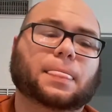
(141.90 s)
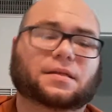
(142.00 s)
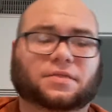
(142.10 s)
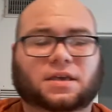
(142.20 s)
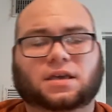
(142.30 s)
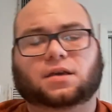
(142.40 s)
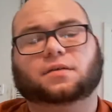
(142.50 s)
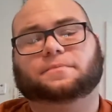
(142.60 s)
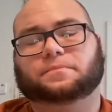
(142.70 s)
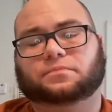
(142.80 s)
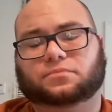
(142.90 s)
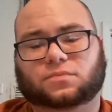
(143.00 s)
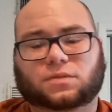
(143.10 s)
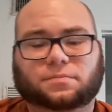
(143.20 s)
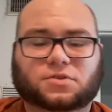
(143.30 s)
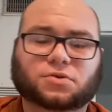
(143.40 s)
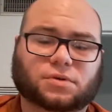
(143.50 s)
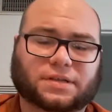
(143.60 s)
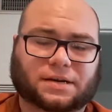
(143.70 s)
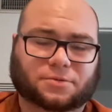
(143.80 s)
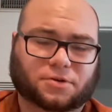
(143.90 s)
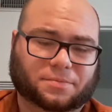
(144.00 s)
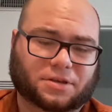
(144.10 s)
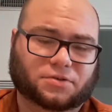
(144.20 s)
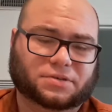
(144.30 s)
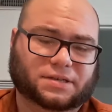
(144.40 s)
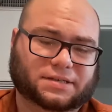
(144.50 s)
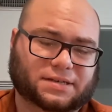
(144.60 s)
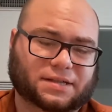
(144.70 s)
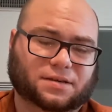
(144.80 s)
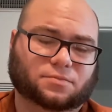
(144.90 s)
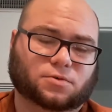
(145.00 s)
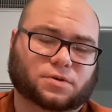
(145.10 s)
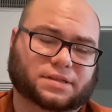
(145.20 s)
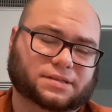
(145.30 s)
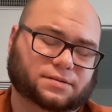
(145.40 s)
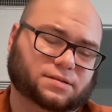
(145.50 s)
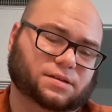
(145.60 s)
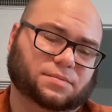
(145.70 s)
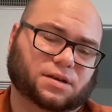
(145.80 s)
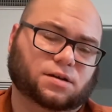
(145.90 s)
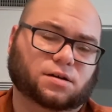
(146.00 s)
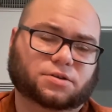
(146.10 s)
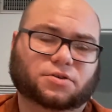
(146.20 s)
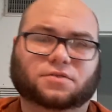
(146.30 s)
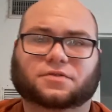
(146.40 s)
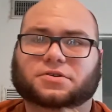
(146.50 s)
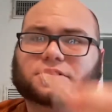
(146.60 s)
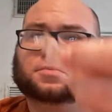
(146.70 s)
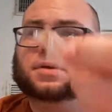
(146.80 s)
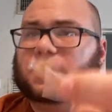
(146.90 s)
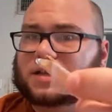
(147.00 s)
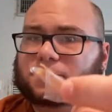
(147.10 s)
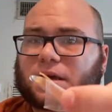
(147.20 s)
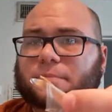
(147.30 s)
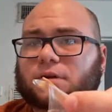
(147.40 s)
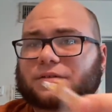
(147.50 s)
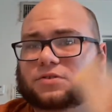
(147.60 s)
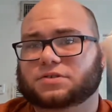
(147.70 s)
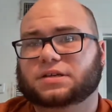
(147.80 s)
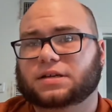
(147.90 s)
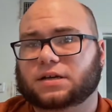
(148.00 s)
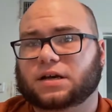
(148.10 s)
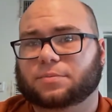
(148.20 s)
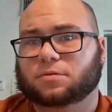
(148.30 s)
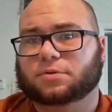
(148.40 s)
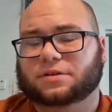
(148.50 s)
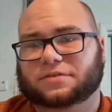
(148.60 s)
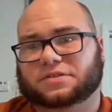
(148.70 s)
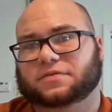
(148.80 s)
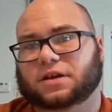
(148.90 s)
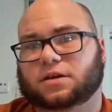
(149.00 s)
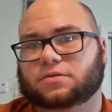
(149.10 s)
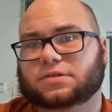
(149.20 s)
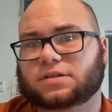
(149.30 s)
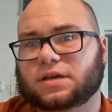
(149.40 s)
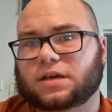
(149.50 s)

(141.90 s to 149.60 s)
The tool that I'm going to be using is nothing more than something called universal pH paper. I've used it in a couple previous videos.